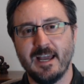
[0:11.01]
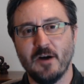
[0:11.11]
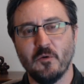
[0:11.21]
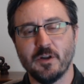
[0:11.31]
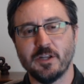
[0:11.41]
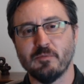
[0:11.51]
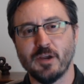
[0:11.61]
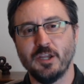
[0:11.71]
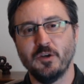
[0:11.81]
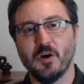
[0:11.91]
I wanted to
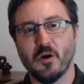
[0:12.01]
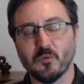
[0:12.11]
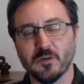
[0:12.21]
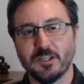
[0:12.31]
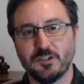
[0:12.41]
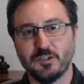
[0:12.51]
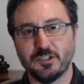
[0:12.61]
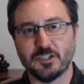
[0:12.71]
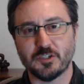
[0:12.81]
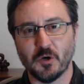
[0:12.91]
bring you a really
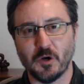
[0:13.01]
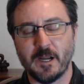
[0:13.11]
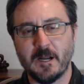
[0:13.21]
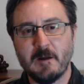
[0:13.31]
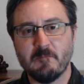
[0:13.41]
juicy story.